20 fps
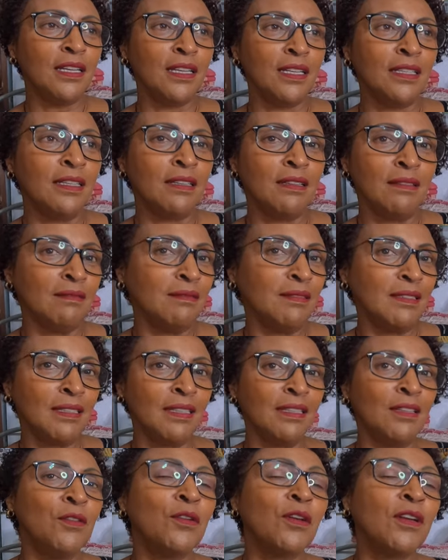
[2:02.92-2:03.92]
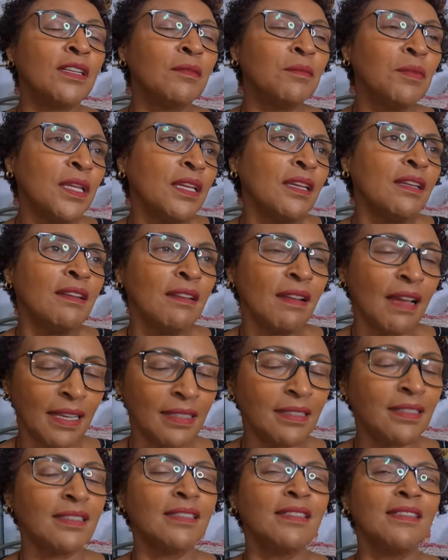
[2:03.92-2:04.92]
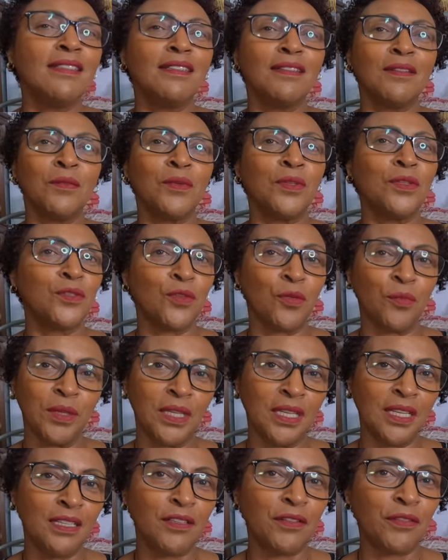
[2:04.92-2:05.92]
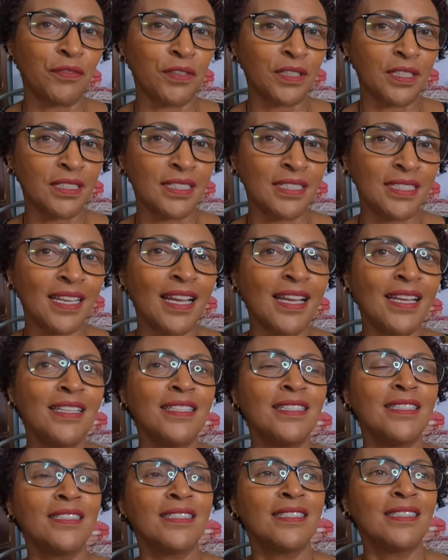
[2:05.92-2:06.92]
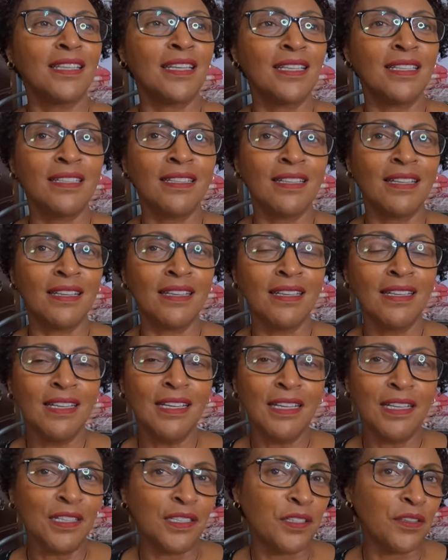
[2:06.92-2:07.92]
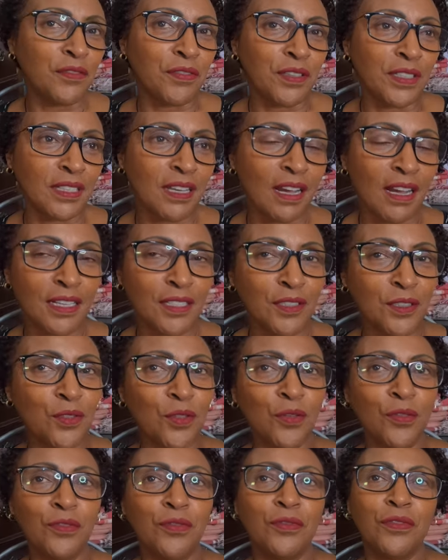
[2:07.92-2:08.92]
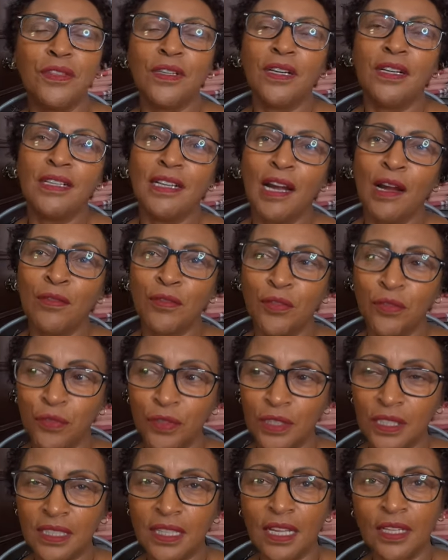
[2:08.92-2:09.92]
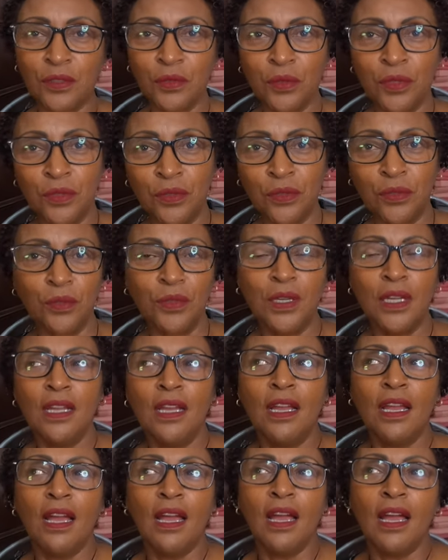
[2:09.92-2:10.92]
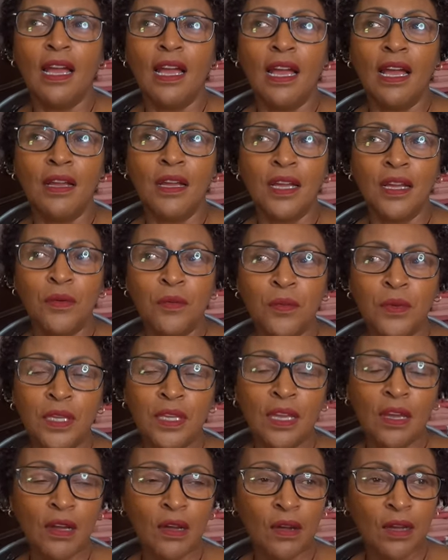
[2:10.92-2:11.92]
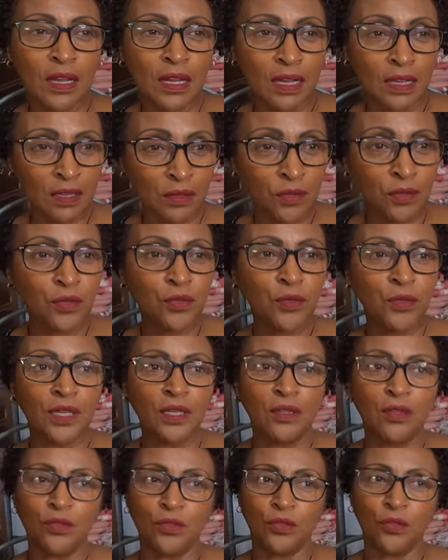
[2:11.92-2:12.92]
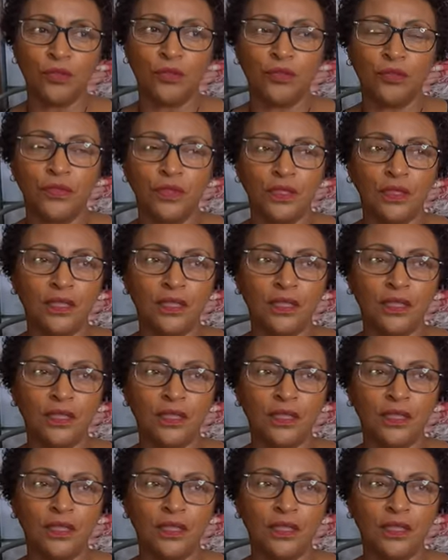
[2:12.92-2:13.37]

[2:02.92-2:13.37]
in, and you can be enlightened with so many different designs and different kinds of outfit that we do. We do a lot of